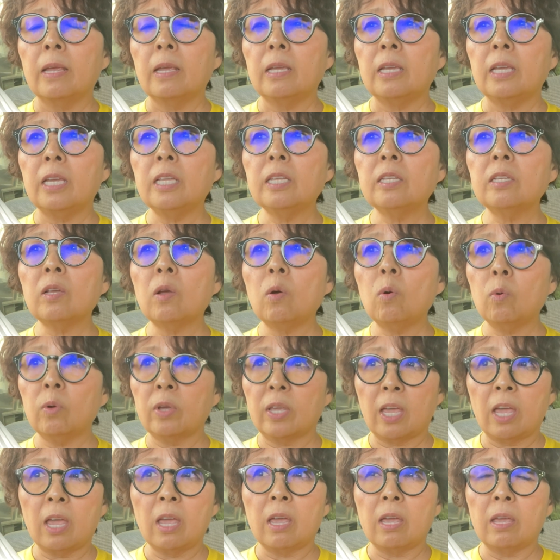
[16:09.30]
it's
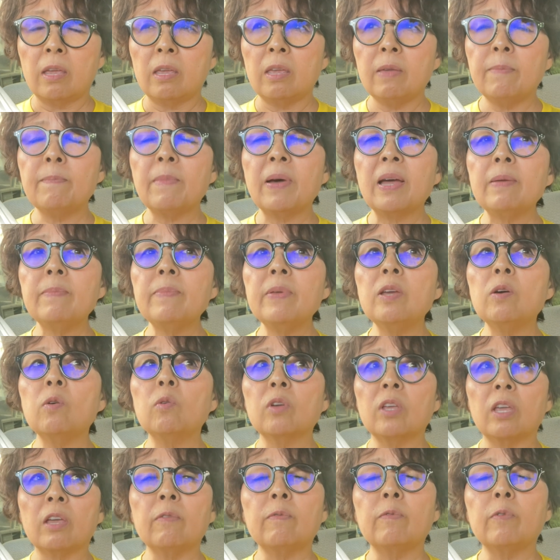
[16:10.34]
okay. It might be
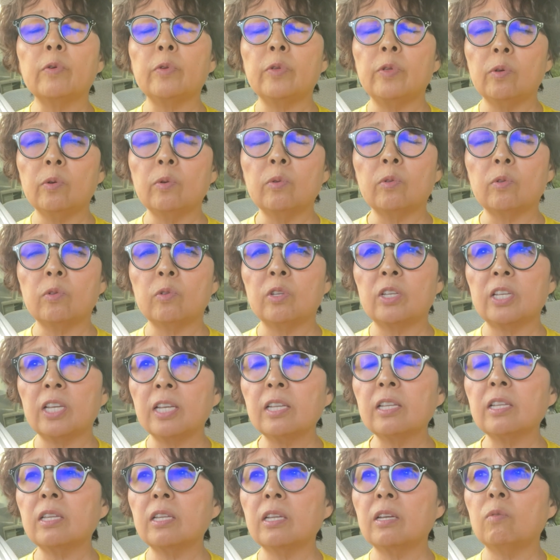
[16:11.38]
okay for you to
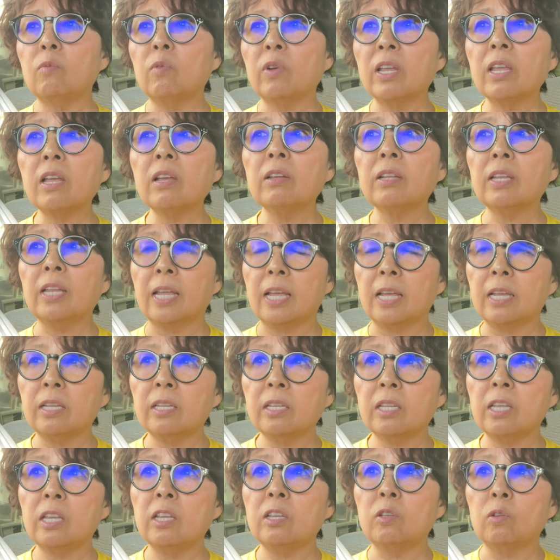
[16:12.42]
just
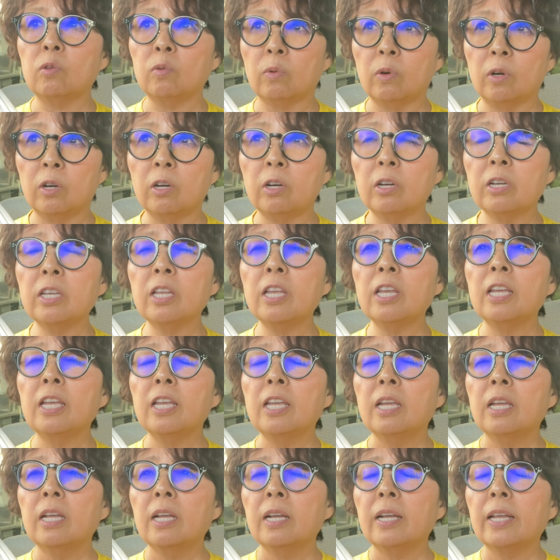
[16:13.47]
recognize each word
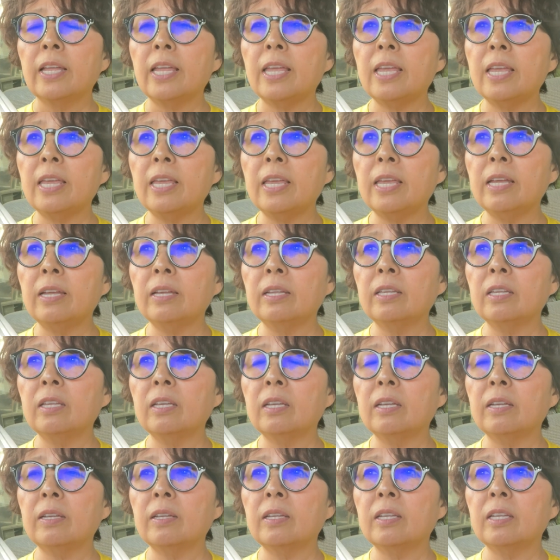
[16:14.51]
and
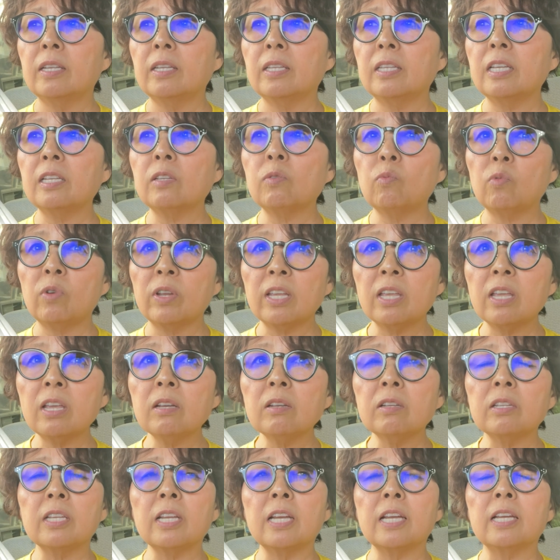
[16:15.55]
just
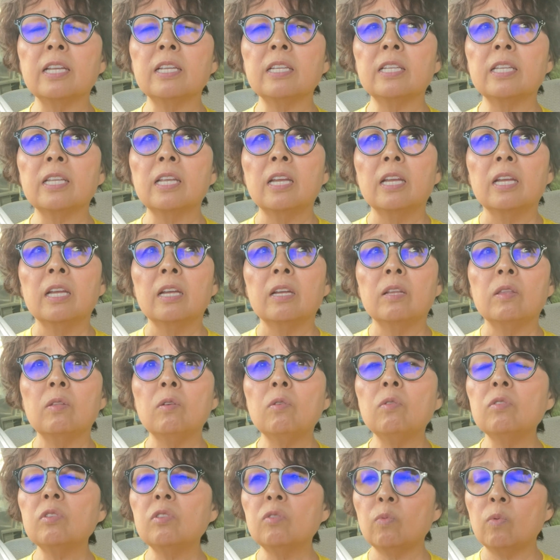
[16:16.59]
recognize
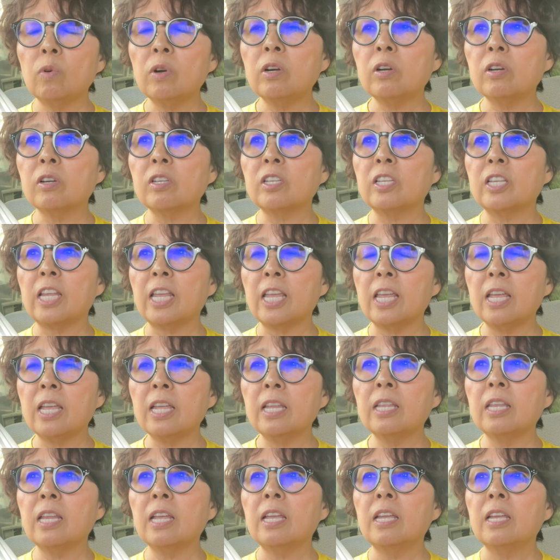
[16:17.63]
those words
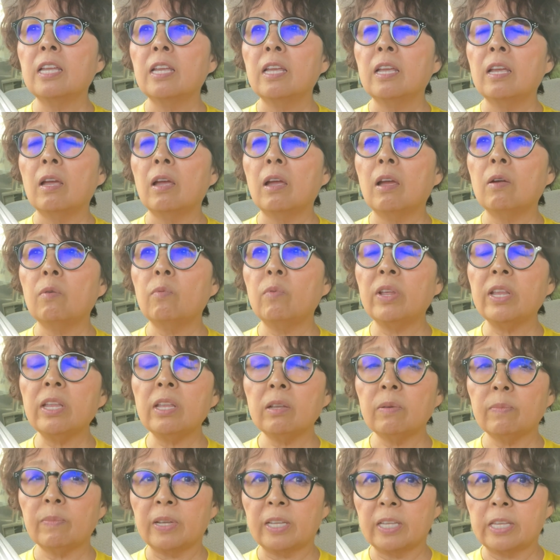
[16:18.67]
in
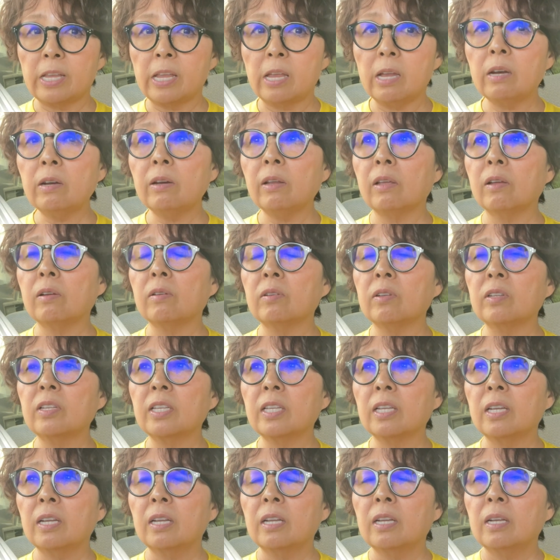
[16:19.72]
reading
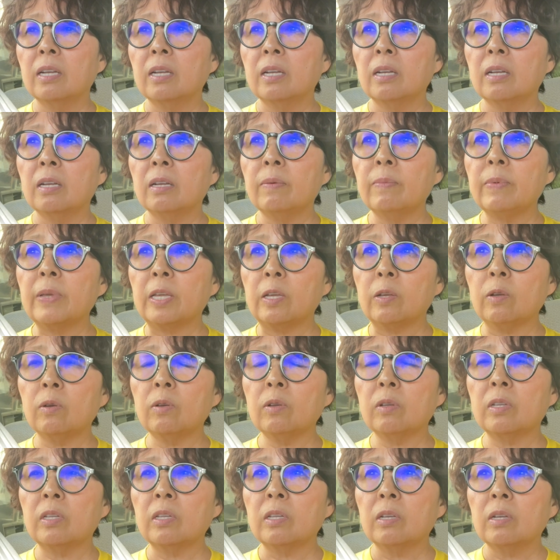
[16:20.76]
materials,
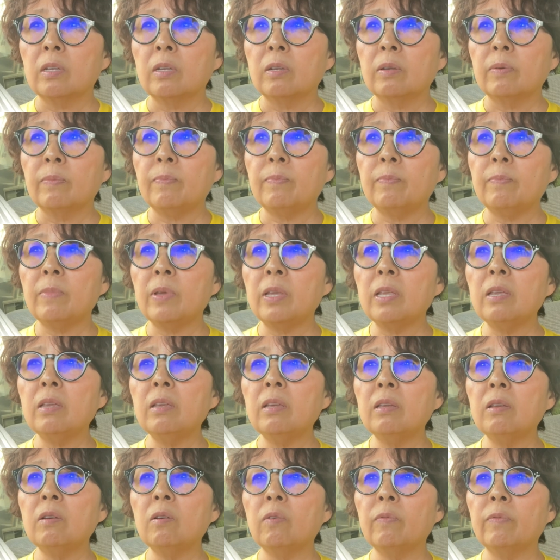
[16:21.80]
because
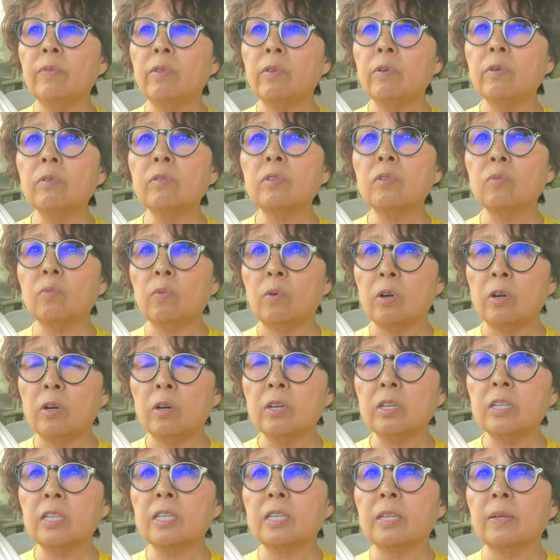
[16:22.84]
many of those
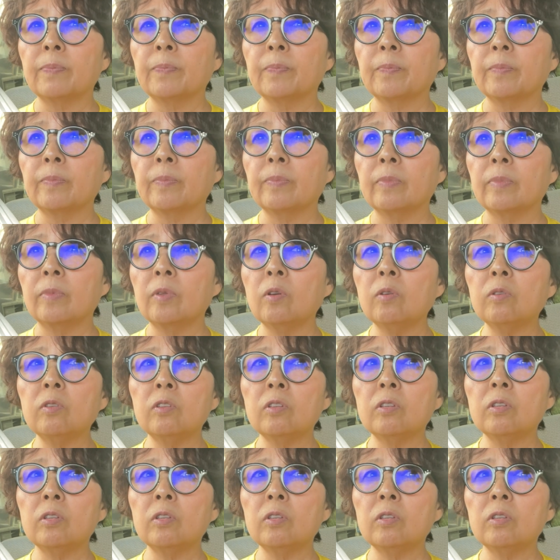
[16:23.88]
words, not